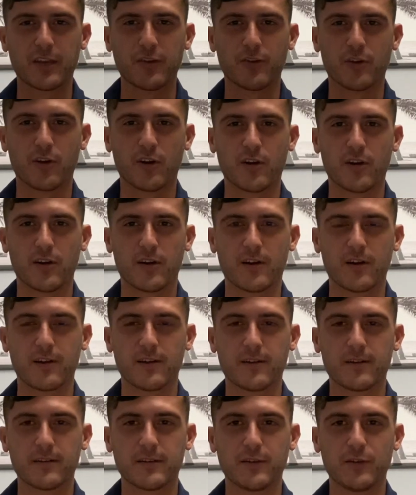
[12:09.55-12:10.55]

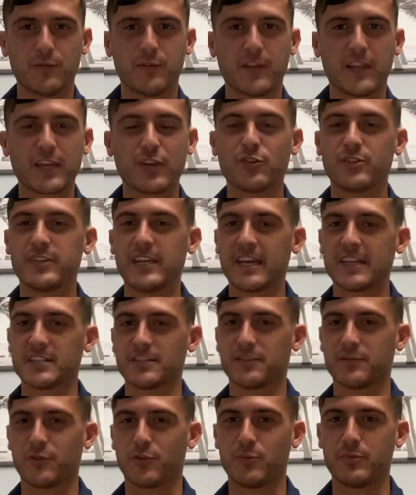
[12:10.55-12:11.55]
you're
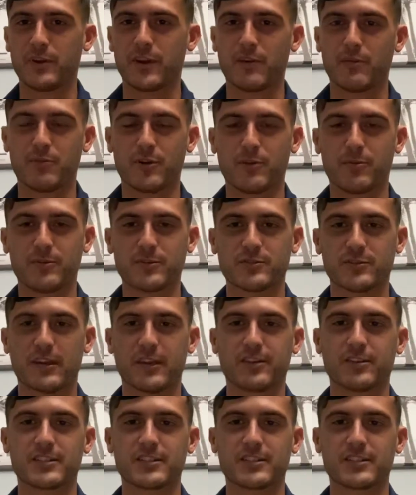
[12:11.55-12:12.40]
destined for a bigger purpose, right?